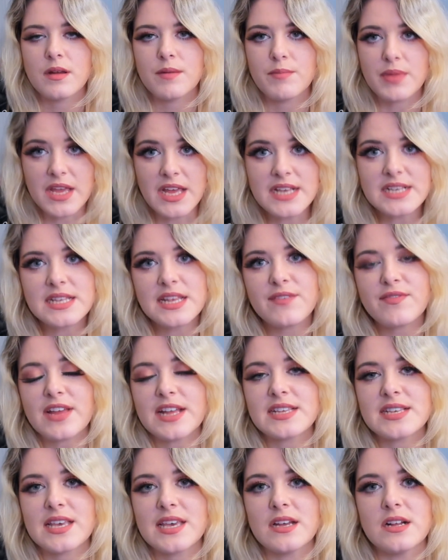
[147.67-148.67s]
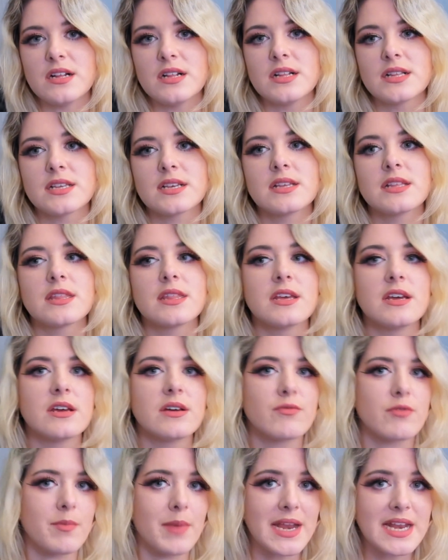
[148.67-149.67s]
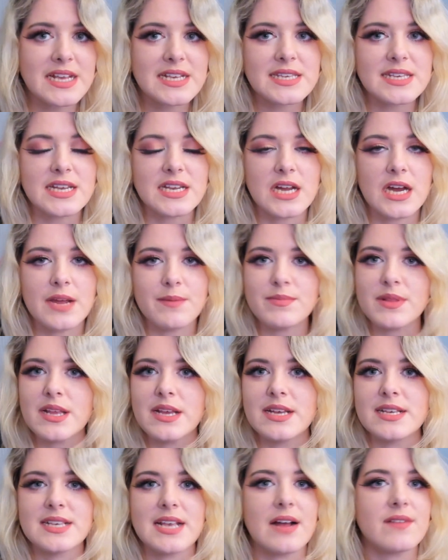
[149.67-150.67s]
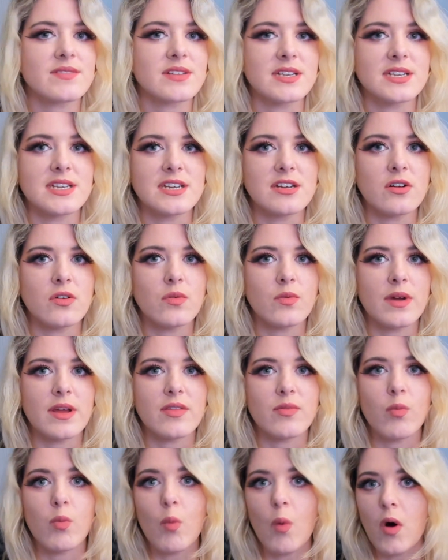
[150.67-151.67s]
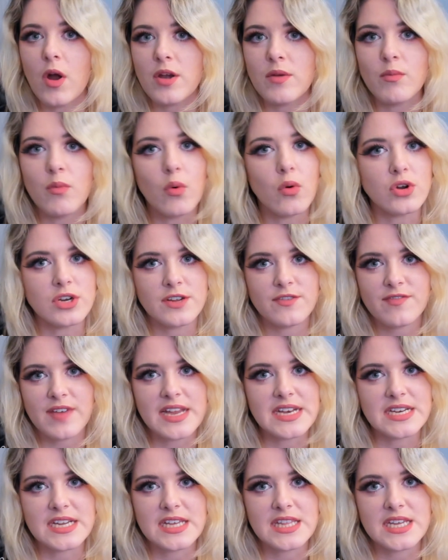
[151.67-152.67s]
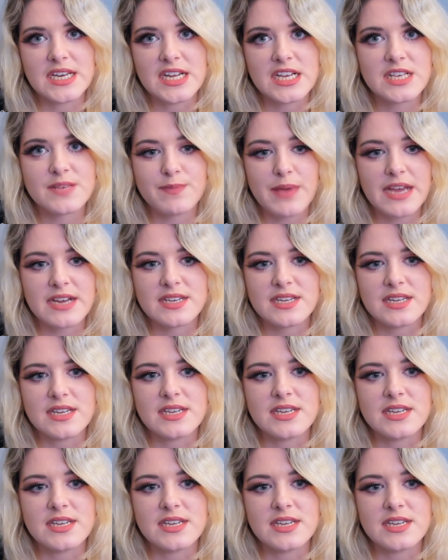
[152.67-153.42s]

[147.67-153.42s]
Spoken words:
Because Leaf gets killed, the remaining C9 players have to deal with one more defender than expected,